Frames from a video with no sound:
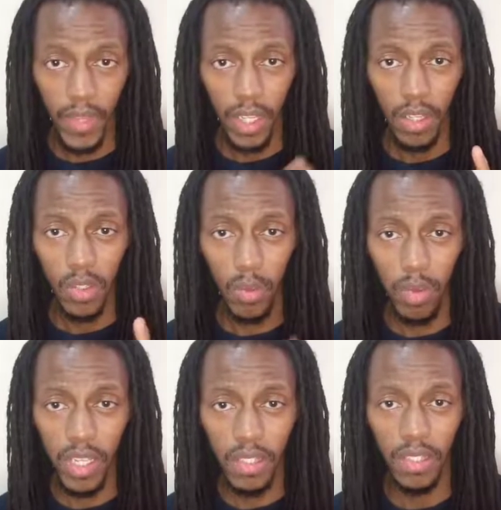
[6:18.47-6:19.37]
So
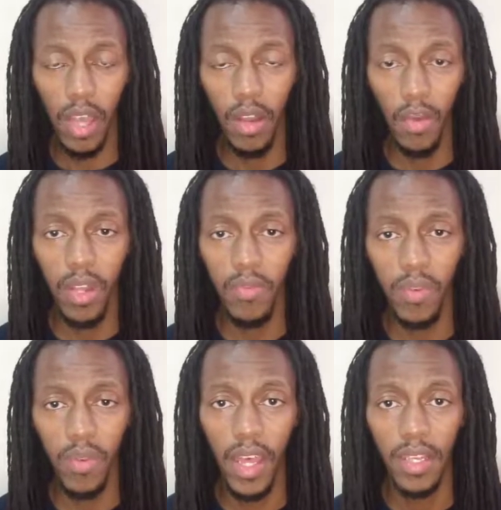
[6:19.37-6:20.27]
please go and
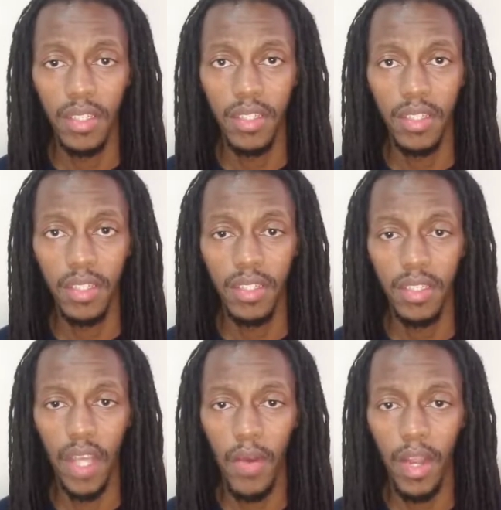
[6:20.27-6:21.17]
view that.
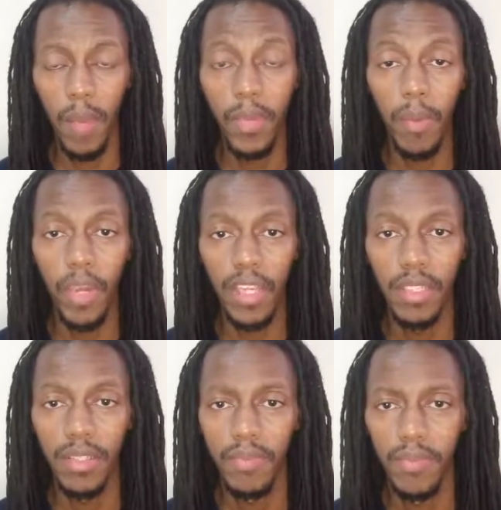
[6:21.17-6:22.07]
So coming up
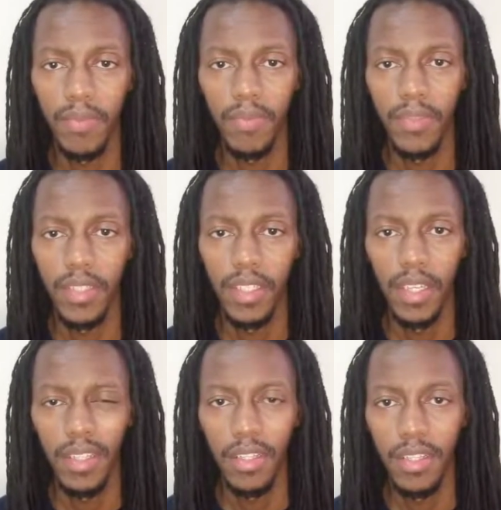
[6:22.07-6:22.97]
next.
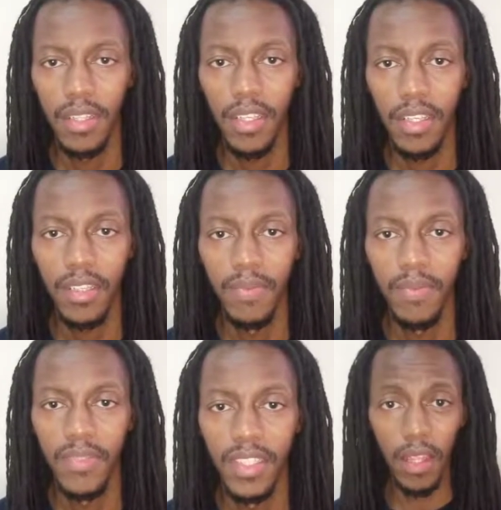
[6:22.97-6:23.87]
Cheers
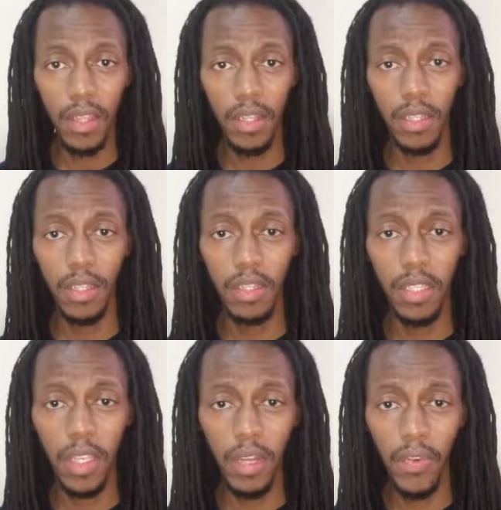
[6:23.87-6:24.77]
that is
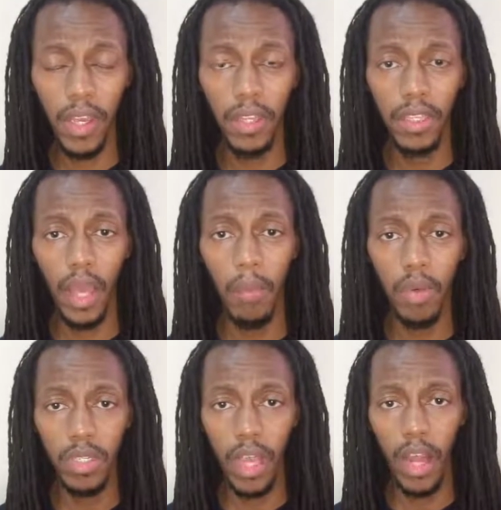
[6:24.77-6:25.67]
significant
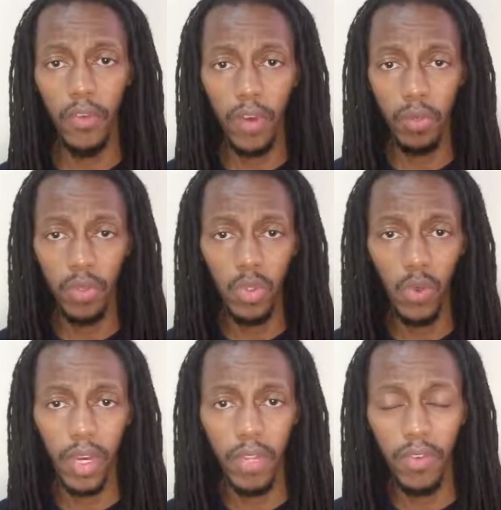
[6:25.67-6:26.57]
about Alfred
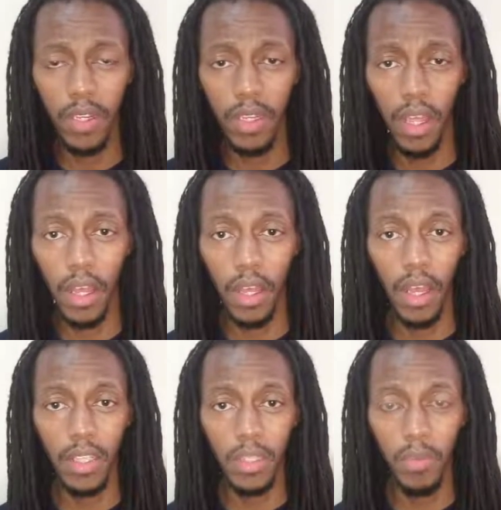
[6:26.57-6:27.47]
Mutua leaving uh,
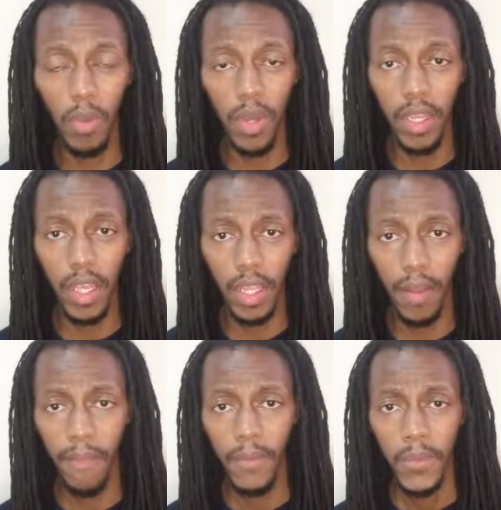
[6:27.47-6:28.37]
Azimio One
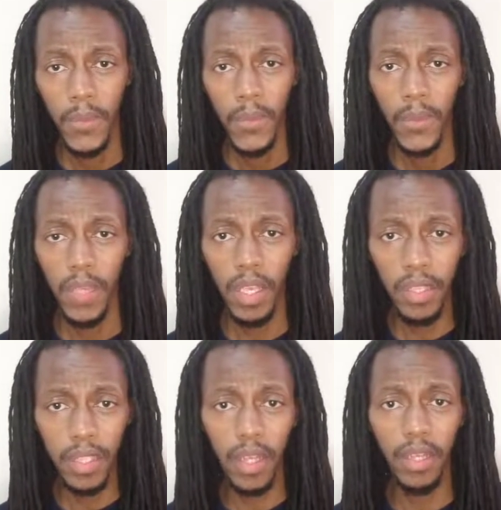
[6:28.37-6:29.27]
Kenya
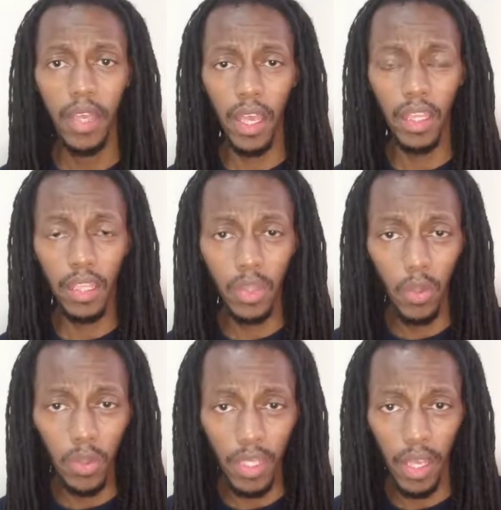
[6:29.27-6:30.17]
is that the
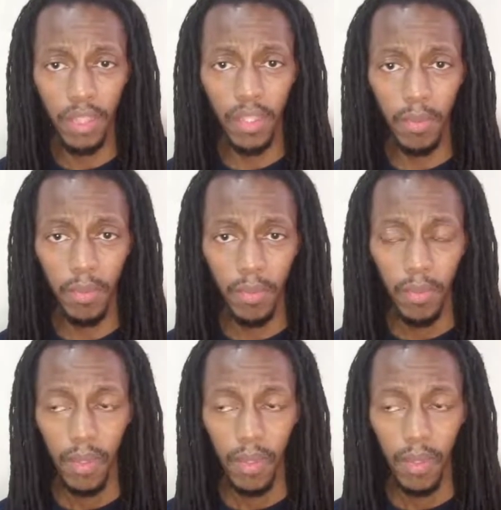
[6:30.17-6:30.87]
enthusiasm,